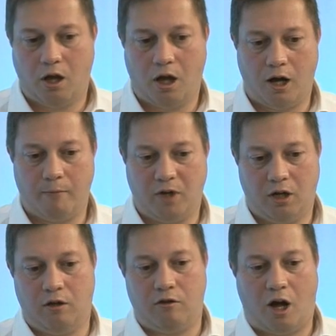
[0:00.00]

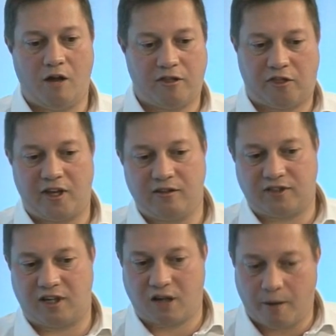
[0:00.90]
Other things
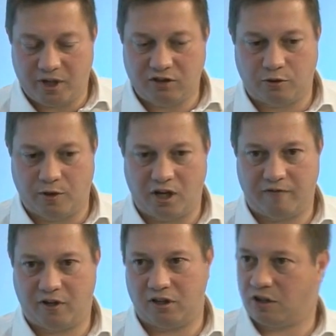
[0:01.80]
that come into it,
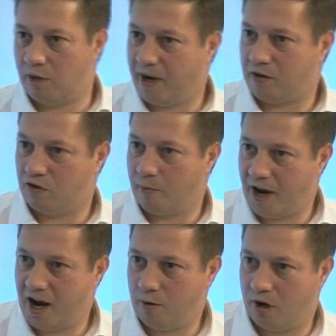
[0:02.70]
if I go back on the
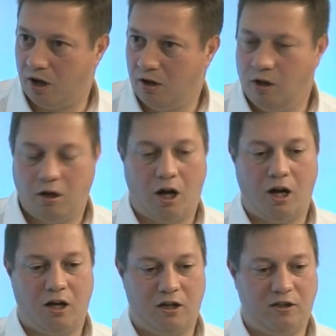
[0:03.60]
power,
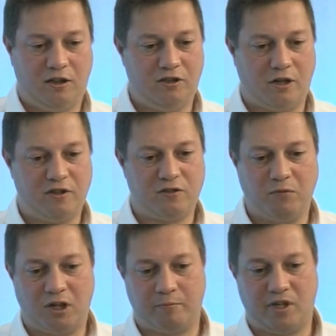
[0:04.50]
this
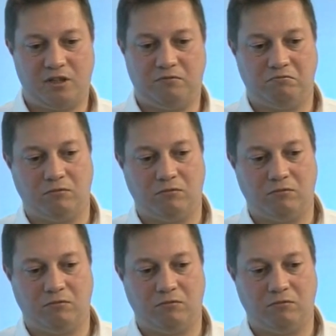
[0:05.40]
might be,